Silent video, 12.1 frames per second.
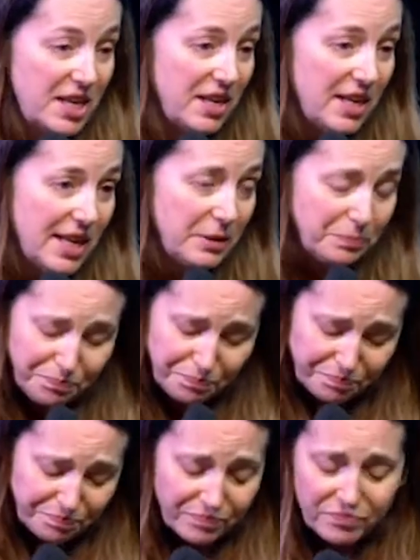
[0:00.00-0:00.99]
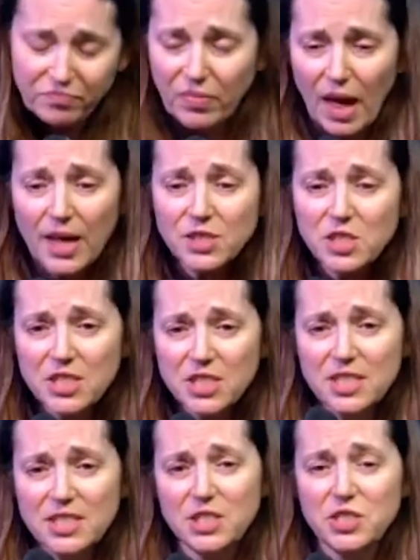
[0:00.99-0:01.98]
regularly. It's just
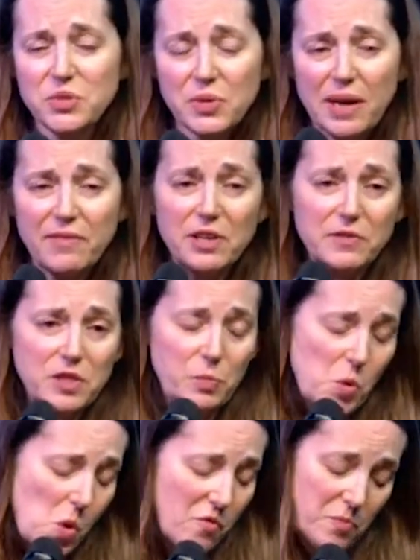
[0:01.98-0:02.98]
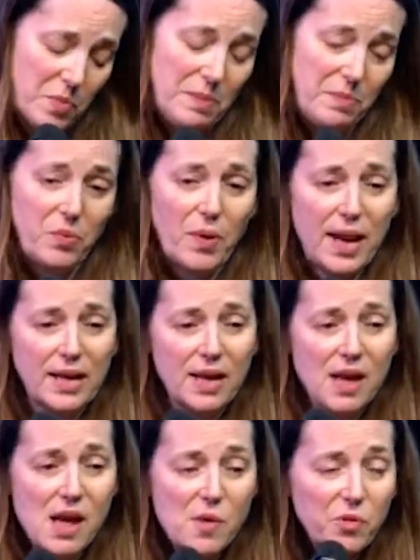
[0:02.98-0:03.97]
an additional level of support for people, and
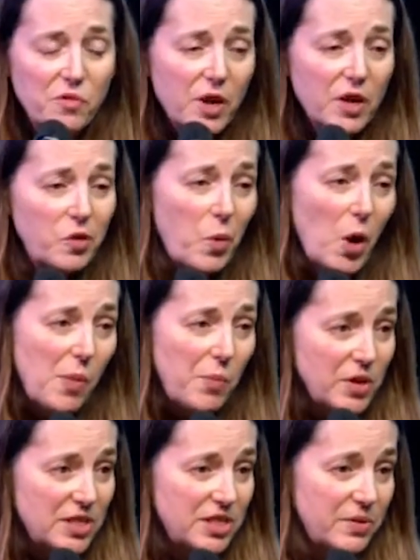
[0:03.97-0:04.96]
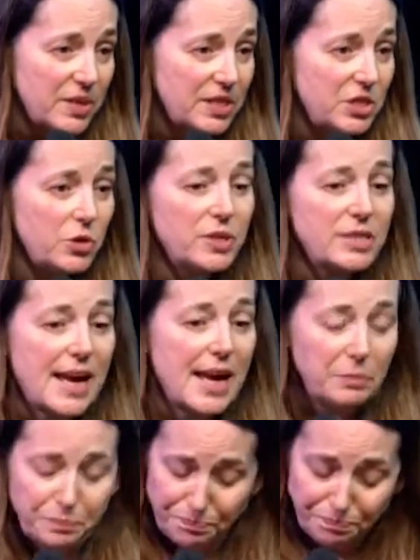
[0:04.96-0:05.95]
it provides purpose to a
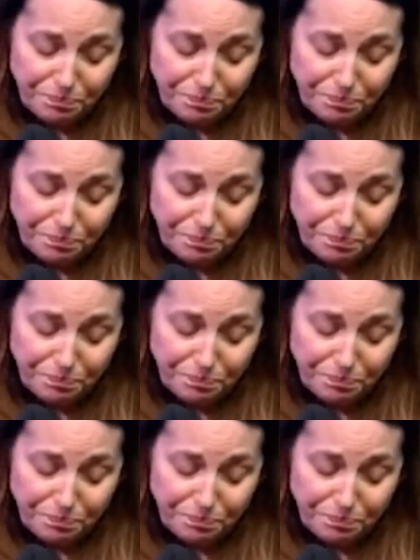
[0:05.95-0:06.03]
day.